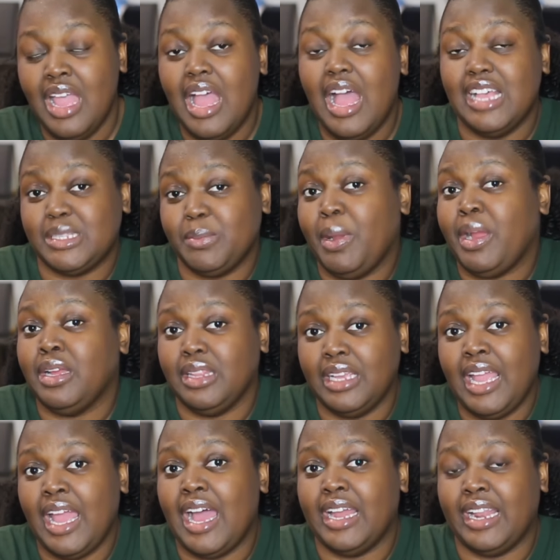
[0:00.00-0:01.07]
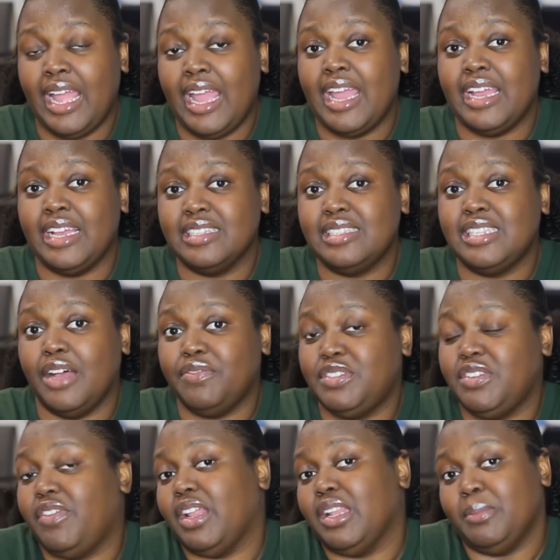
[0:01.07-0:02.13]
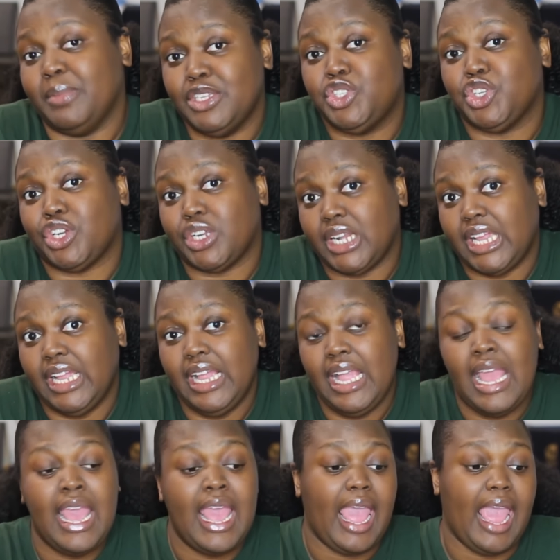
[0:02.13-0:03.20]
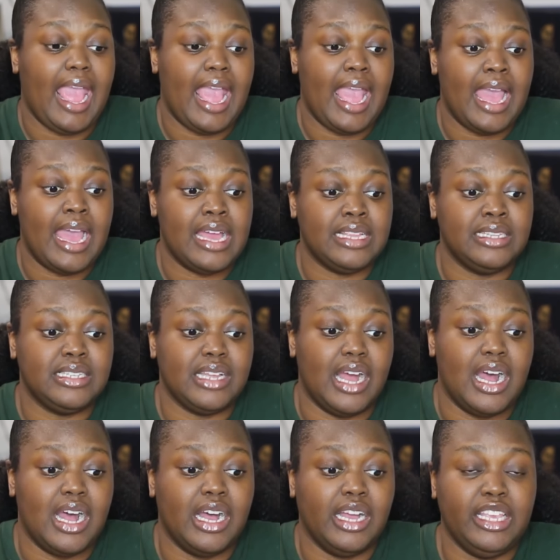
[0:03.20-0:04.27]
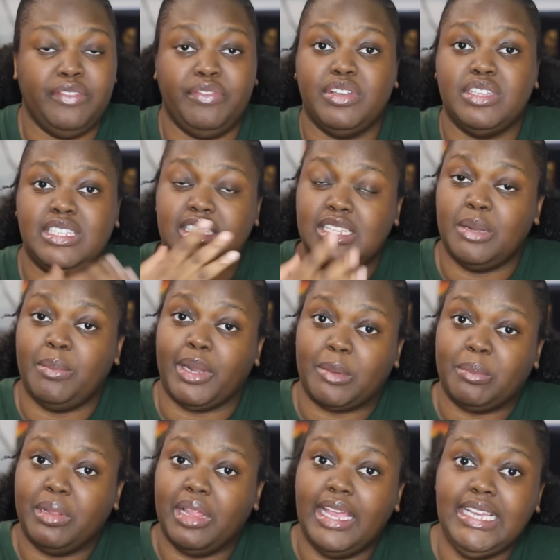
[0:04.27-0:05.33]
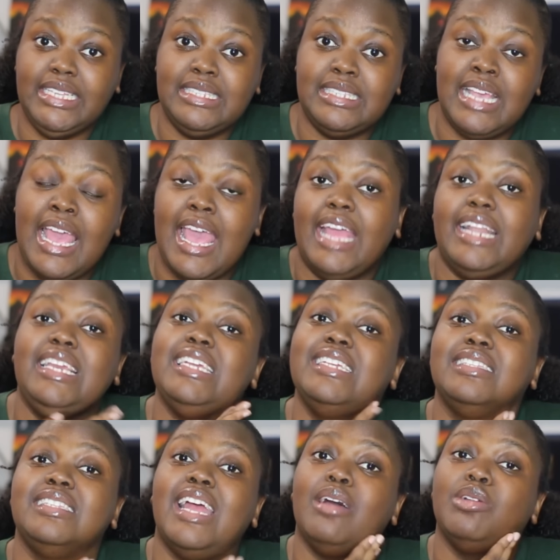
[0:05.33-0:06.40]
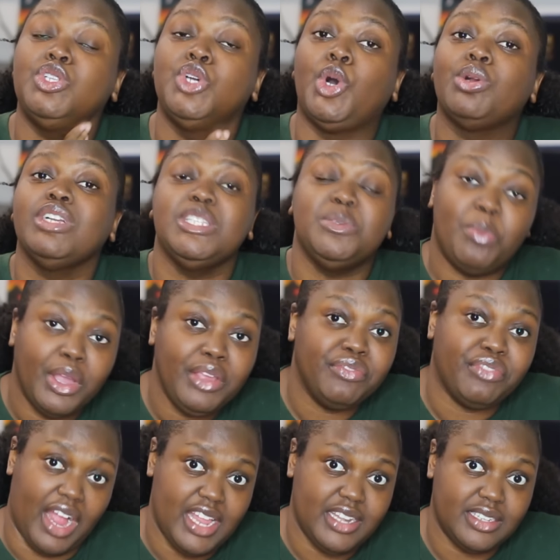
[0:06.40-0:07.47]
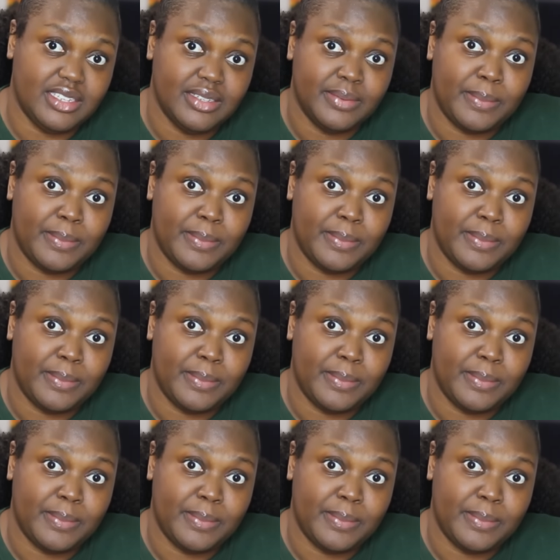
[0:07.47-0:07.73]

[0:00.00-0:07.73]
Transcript: has apparently had a self-development journey, and he feels he's in a better place, and he is now Tori's boyfriend.